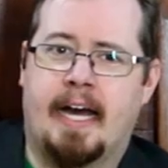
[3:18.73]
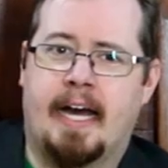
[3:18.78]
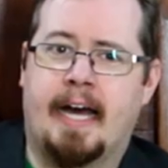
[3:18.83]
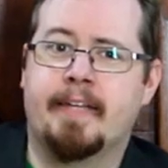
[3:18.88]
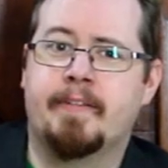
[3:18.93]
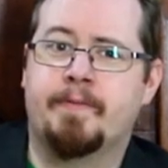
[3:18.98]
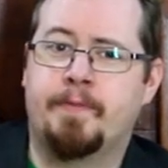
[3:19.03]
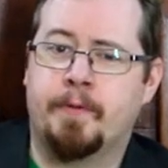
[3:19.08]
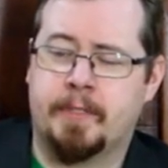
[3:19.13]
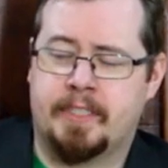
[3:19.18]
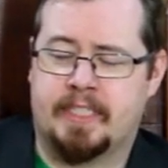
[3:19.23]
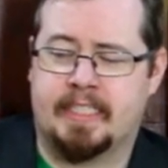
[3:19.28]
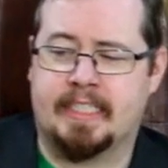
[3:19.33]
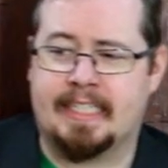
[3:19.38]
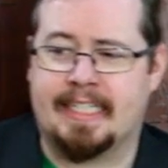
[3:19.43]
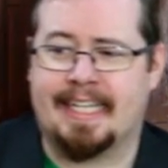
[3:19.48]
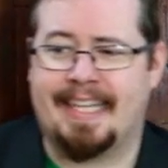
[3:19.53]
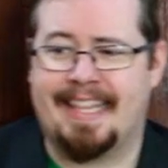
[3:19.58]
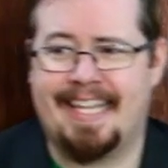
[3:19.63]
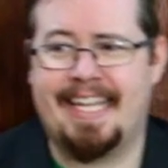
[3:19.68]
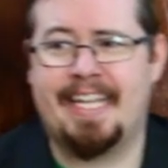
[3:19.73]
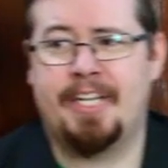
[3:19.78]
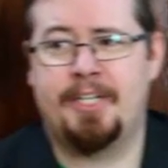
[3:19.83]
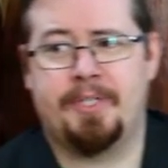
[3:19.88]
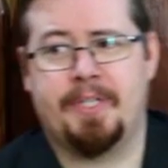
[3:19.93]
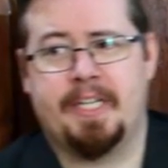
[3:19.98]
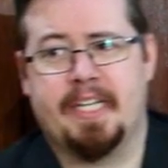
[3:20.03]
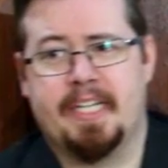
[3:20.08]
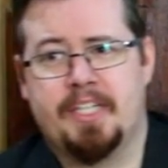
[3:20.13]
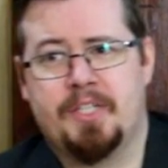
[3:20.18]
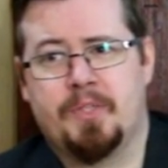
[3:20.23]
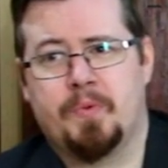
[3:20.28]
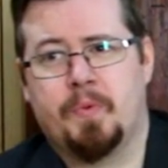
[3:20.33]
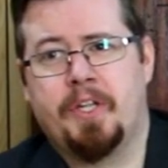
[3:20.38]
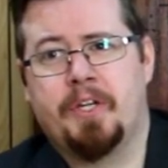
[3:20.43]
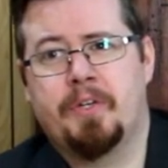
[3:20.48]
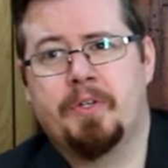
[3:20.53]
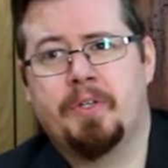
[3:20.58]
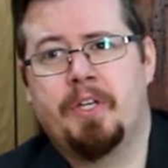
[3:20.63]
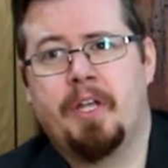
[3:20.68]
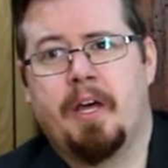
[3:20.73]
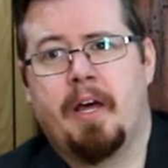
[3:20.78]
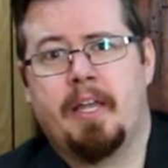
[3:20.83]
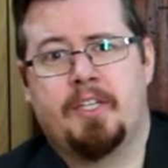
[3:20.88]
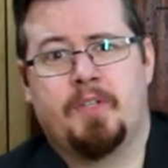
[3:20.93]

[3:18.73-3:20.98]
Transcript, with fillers: Unfortunately, the issue is we could uh,